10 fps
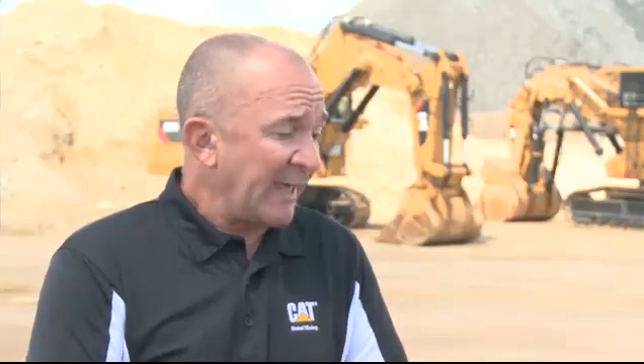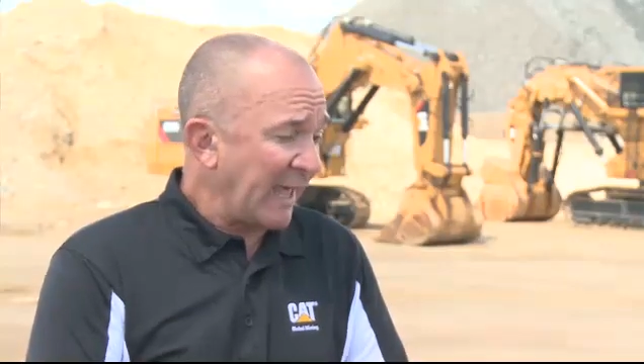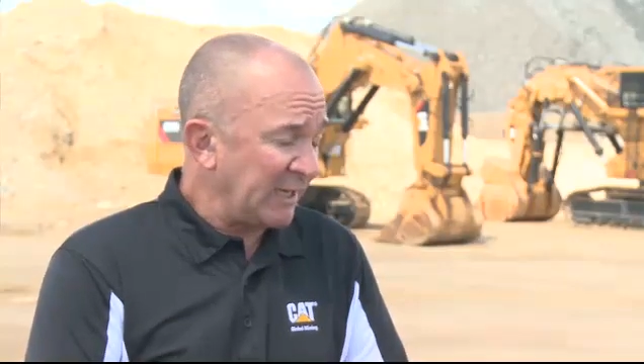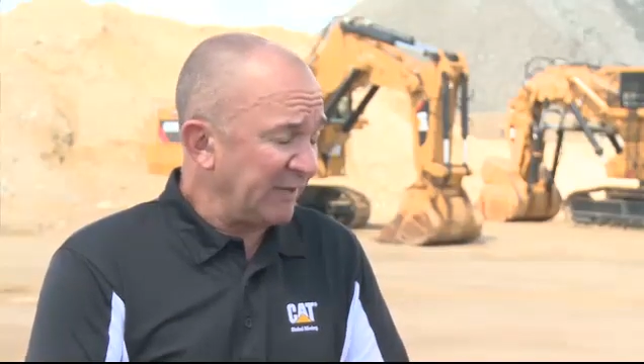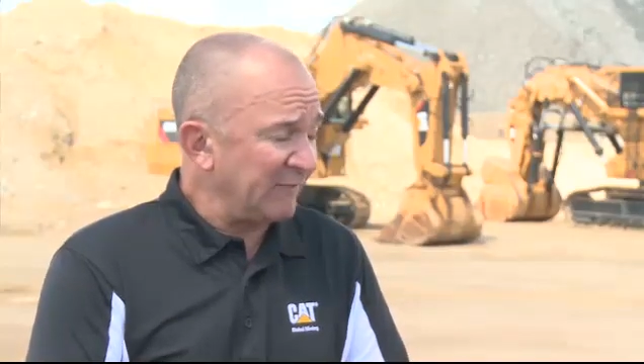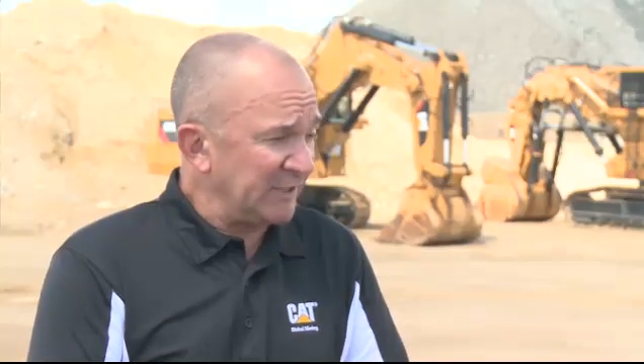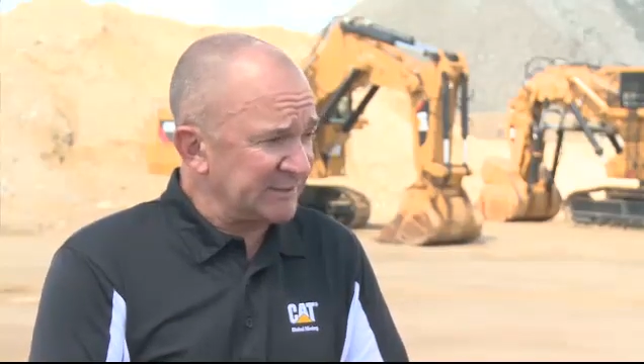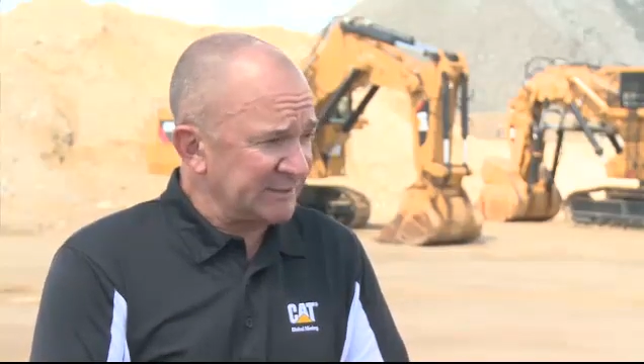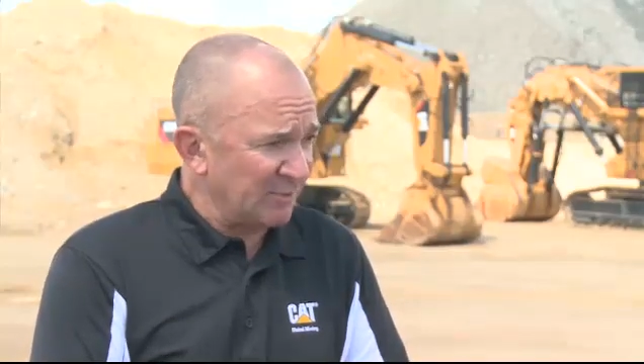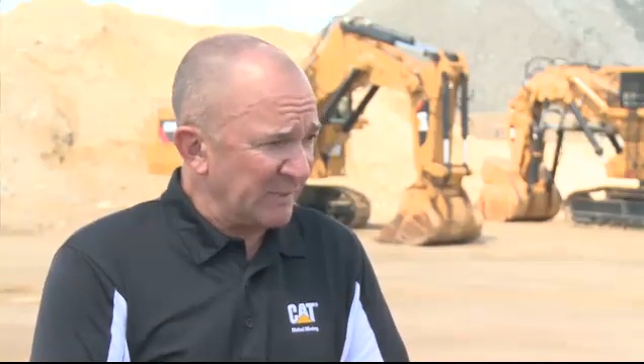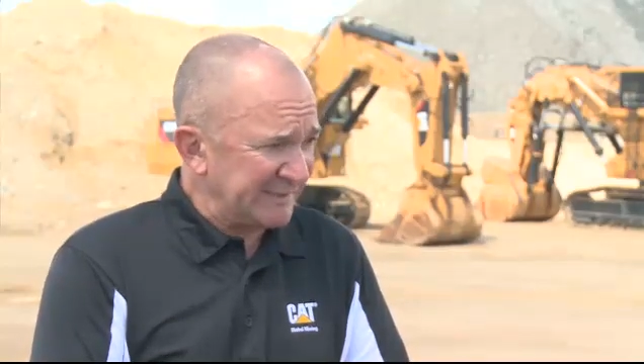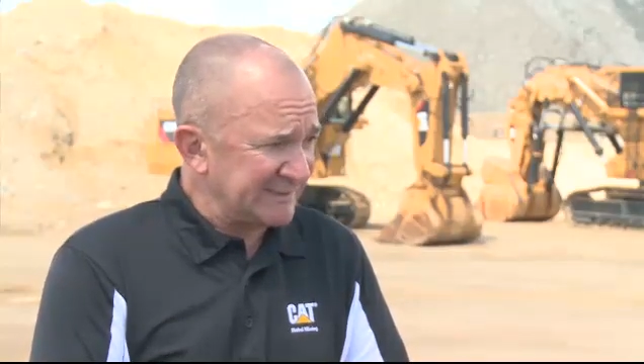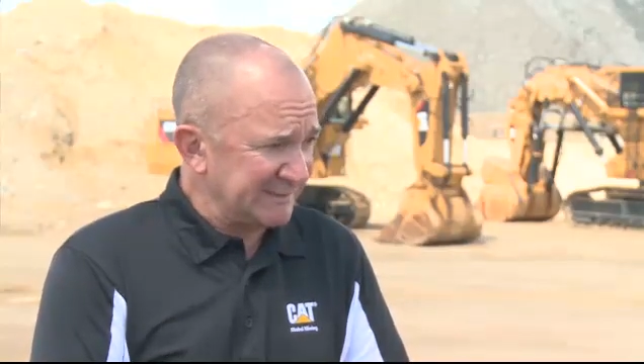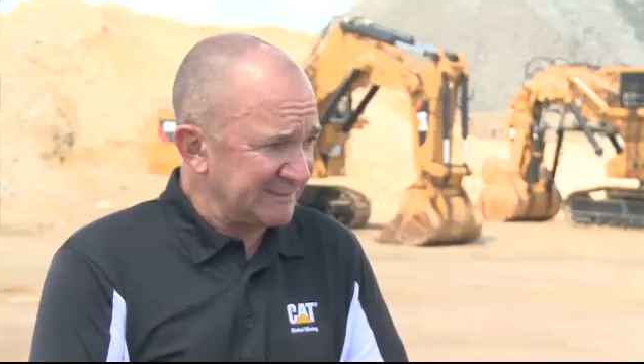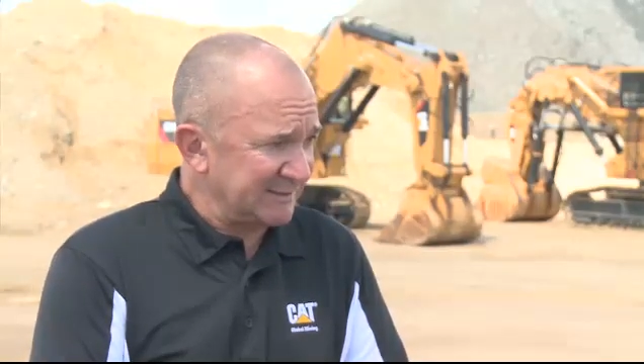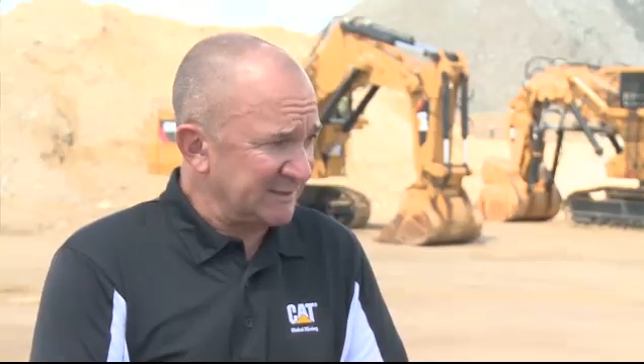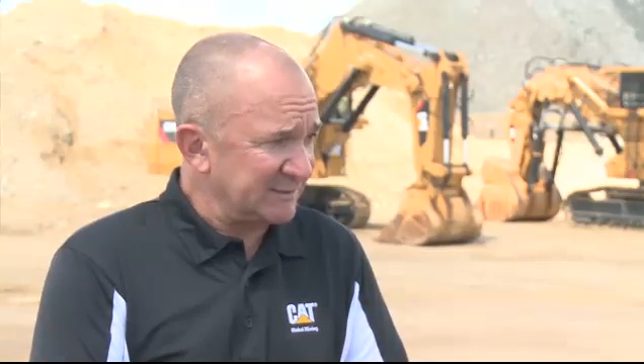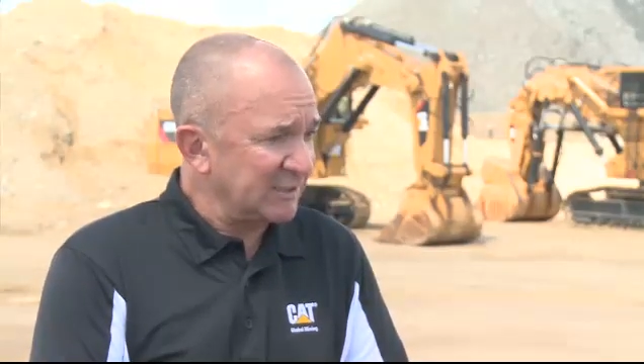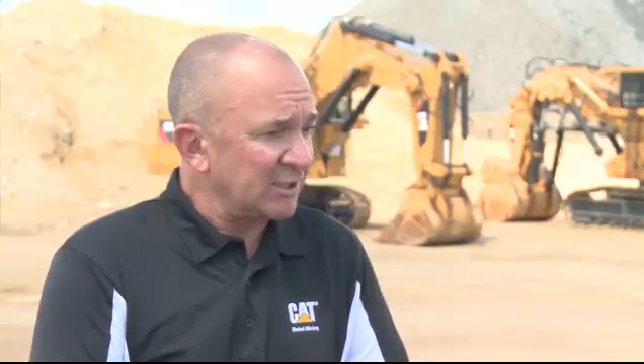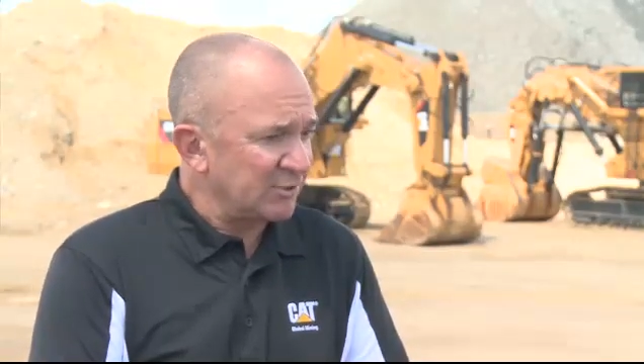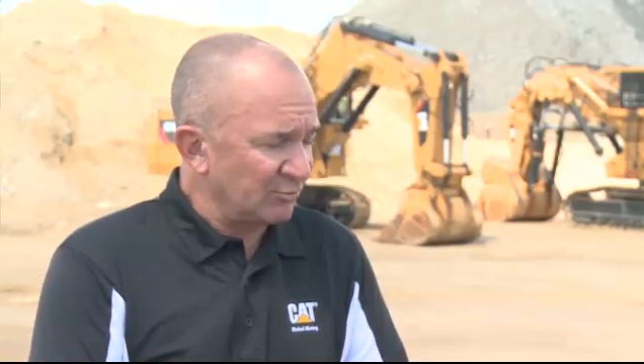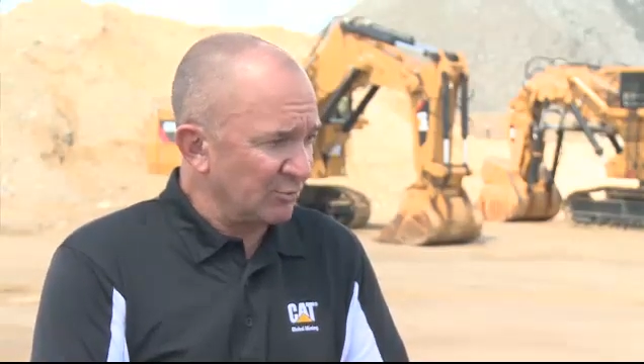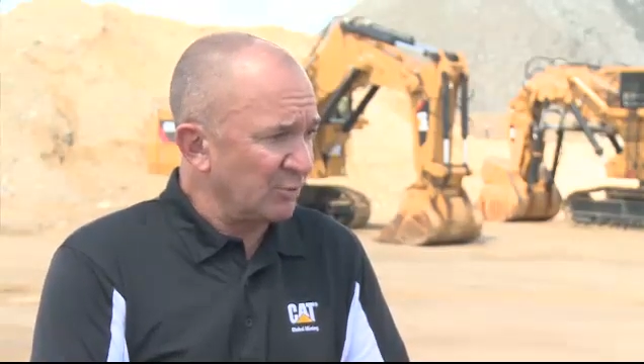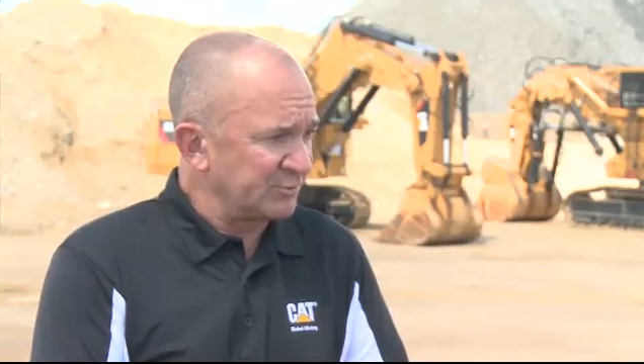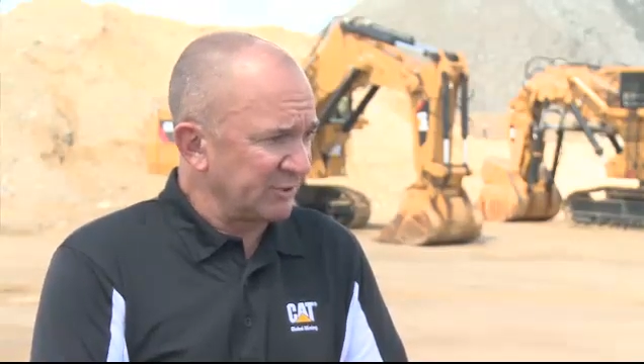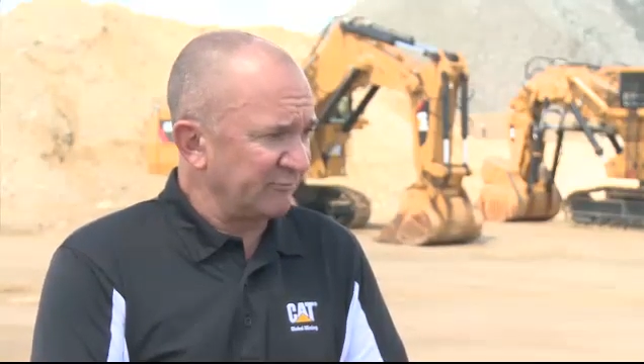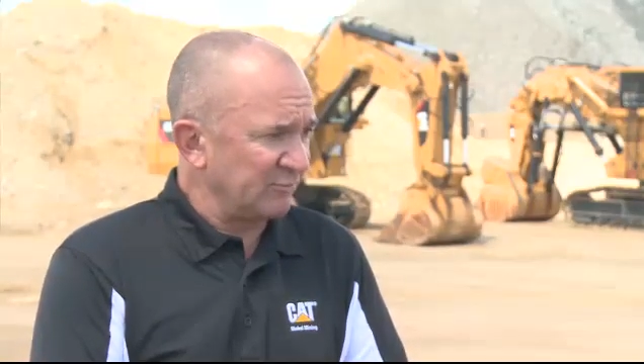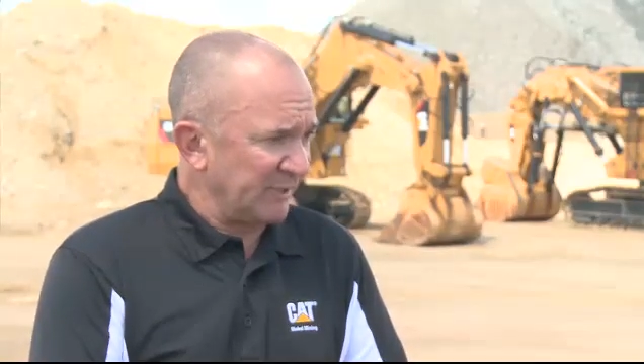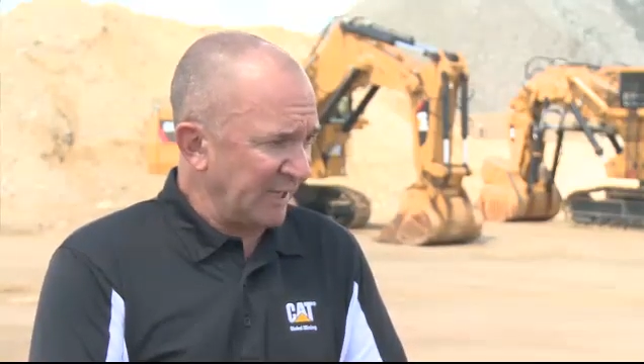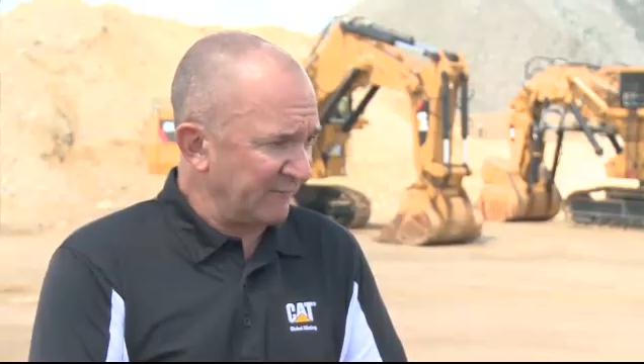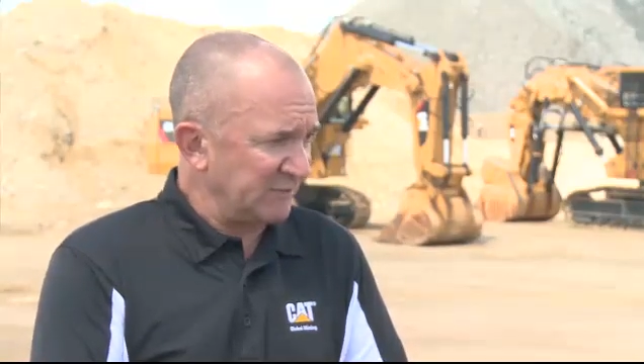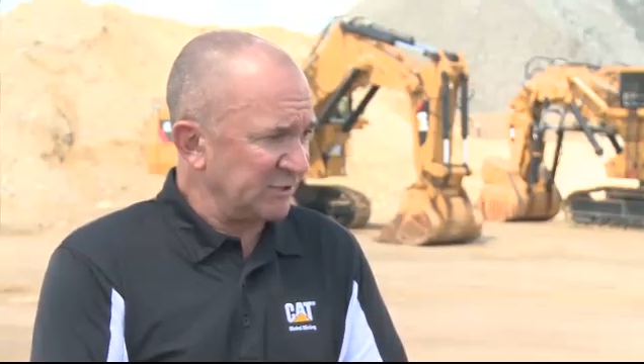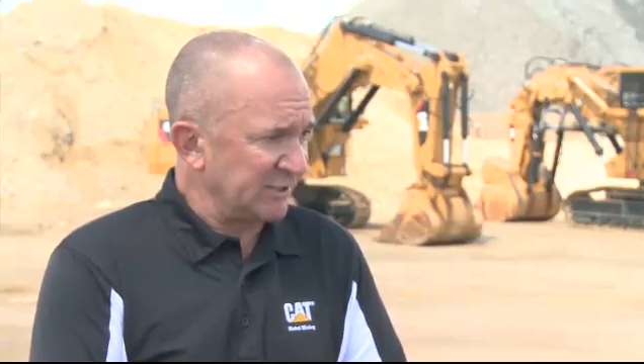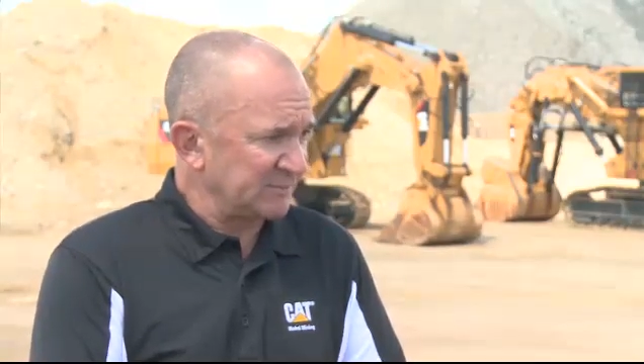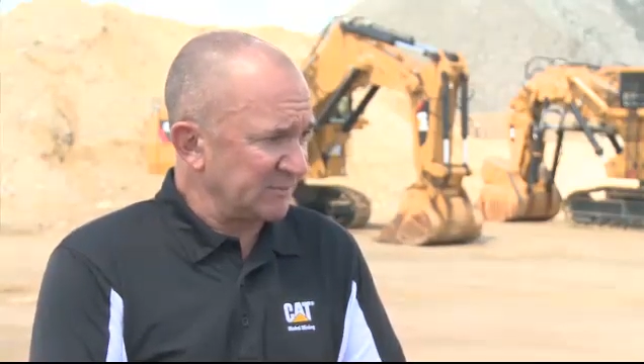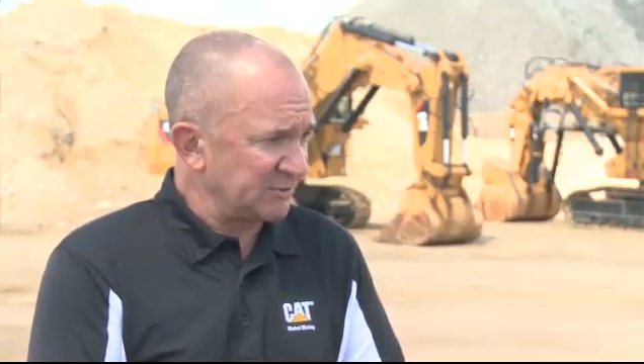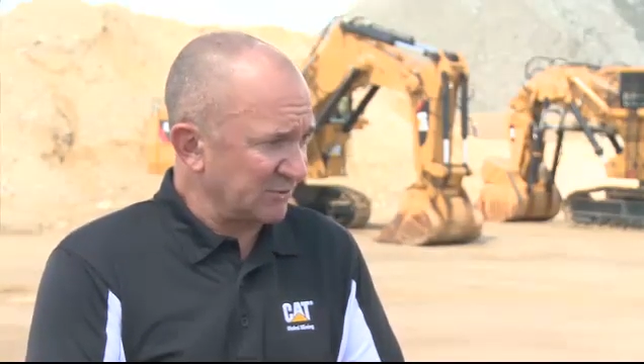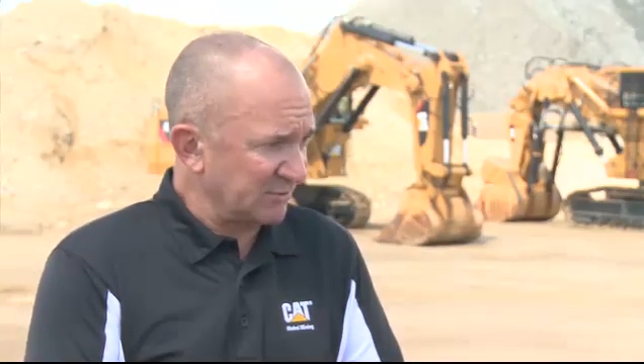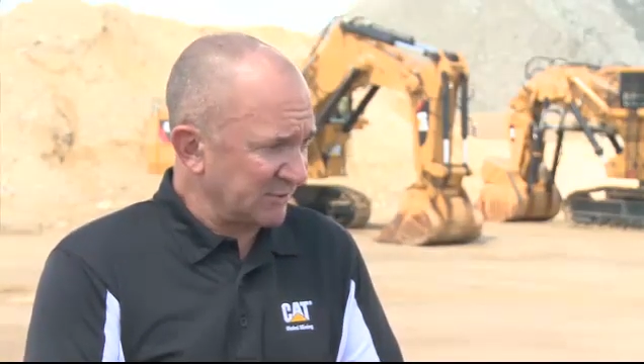And even in some instances, the rope shovel, we have adjustments or